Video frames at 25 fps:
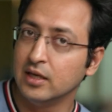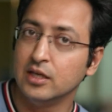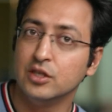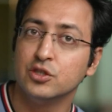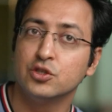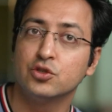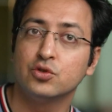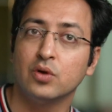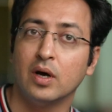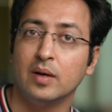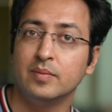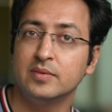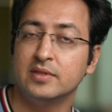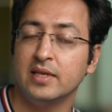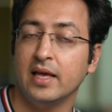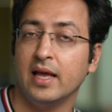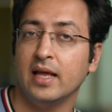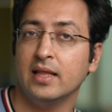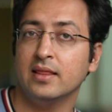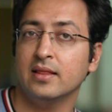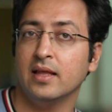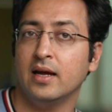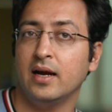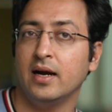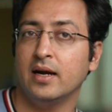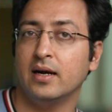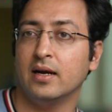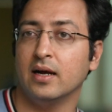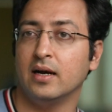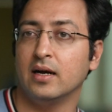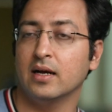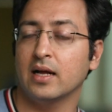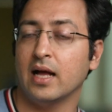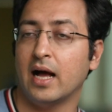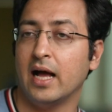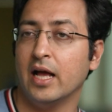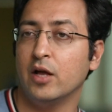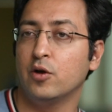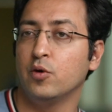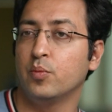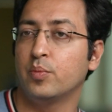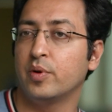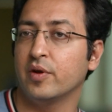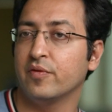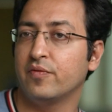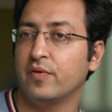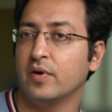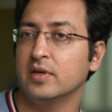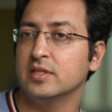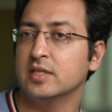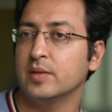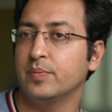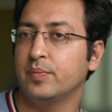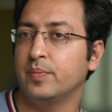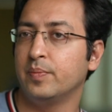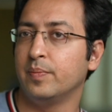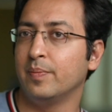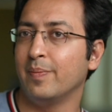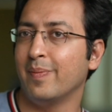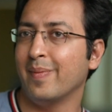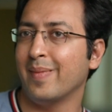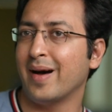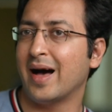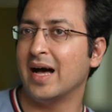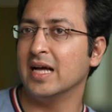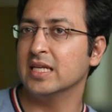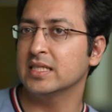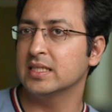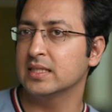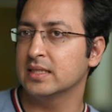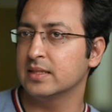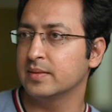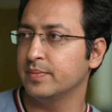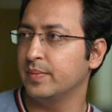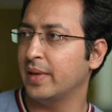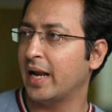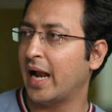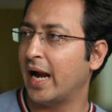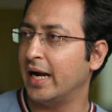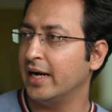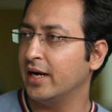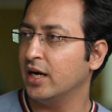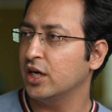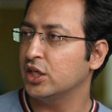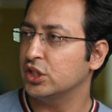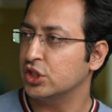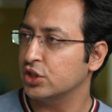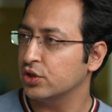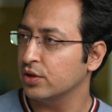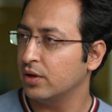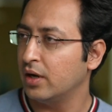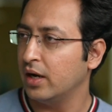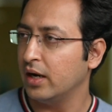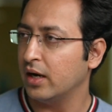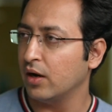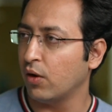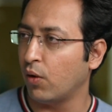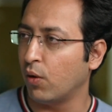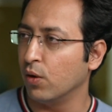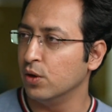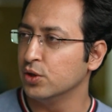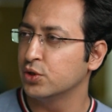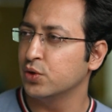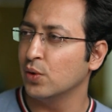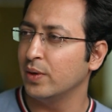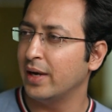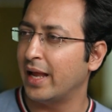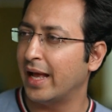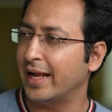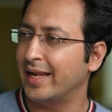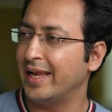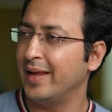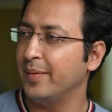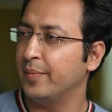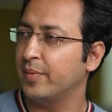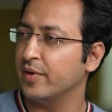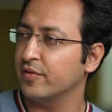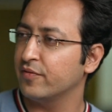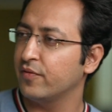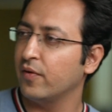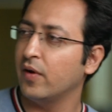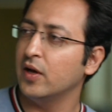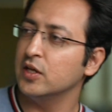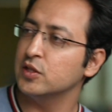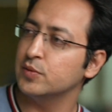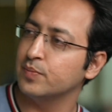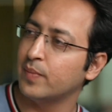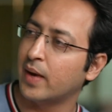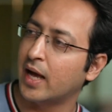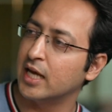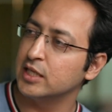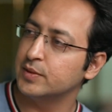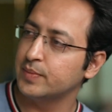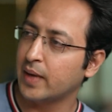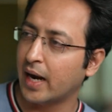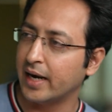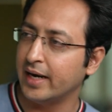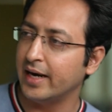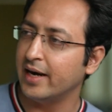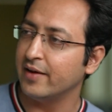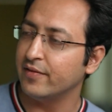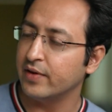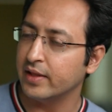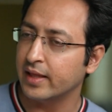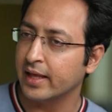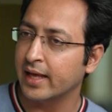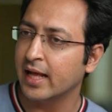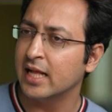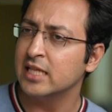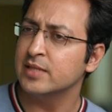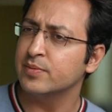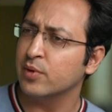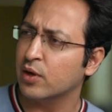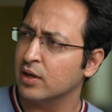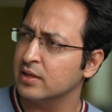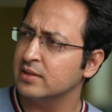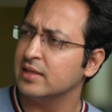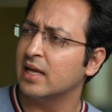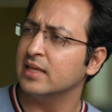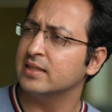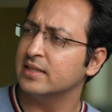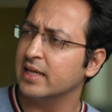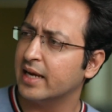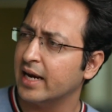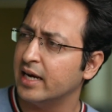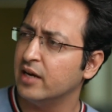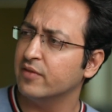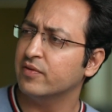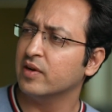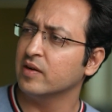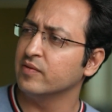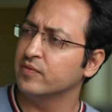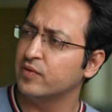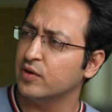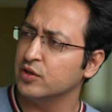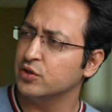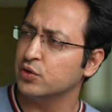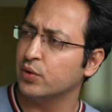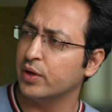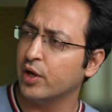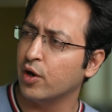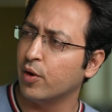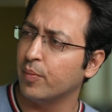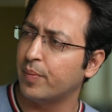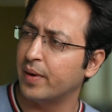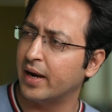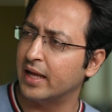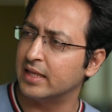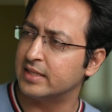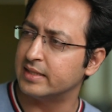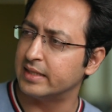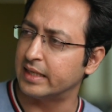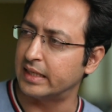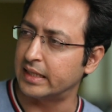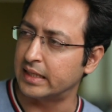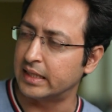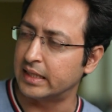So I'm saying that a guy who prefers a mass branded shirt also likely prefers mass branded everything else, because that's the kind of comfort zone he operates in.